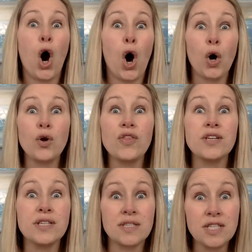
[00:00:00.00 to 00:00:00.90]
are the
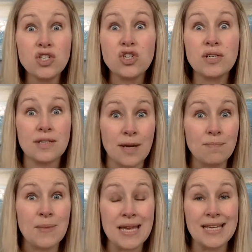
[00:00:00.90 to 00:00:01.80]
decisions
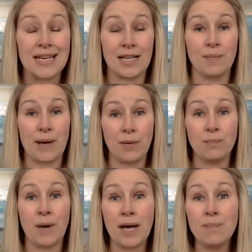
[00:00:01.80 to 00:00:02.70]
I'm making about
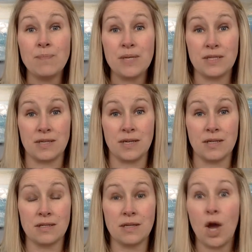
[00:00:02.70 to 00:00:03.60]
my
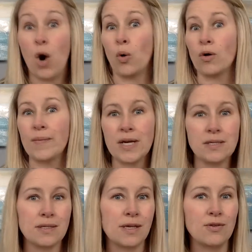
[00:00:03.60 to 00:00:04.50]
business or my
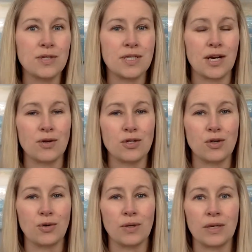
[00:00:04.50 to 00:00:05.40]
sales
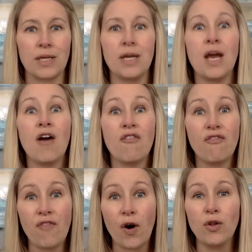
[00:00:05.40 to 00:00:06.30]
territory
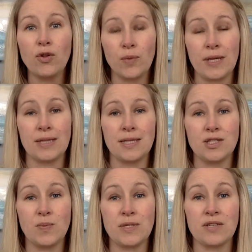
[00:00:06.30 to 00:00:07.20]
following these
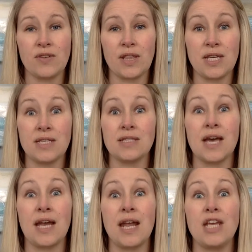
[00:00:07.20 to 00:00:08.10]
specific things?
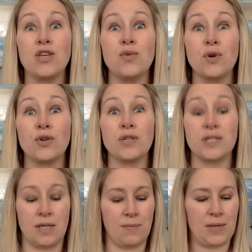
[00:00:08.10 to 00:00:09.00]
And you are going to
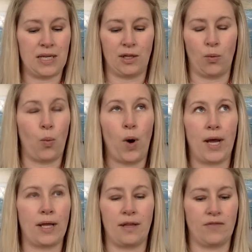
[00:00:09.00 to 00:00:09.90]
see immediately why
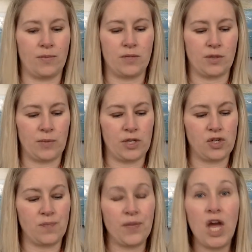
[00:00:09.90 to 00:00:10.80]
I love them so
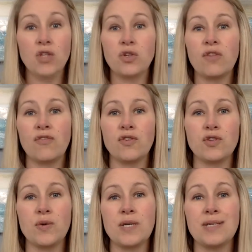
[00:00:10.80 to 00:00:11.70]
much. So, the
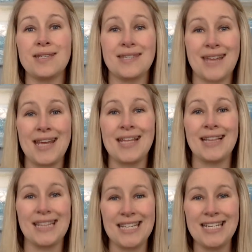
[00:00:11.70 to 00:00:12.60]
first one is staying
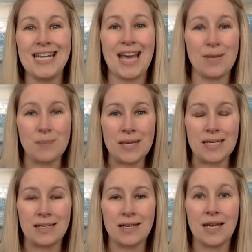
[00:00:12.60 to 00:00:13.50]
lean and
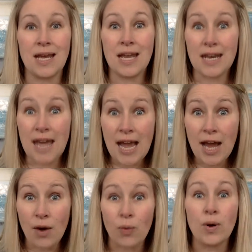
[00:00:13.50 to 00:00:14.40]
mean.
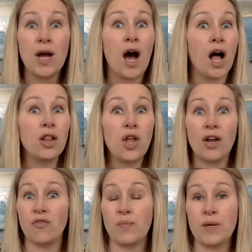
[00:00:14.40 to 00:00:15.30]
Now, a lot
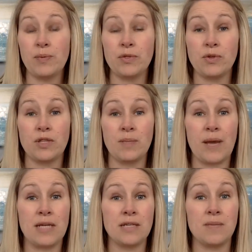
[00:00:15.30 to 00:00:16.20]
of people during the
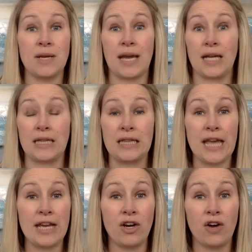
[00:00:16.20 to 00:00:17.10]
pandemic had
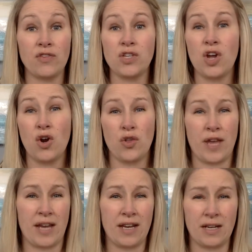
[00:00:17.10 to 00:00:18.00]
layoffs or they had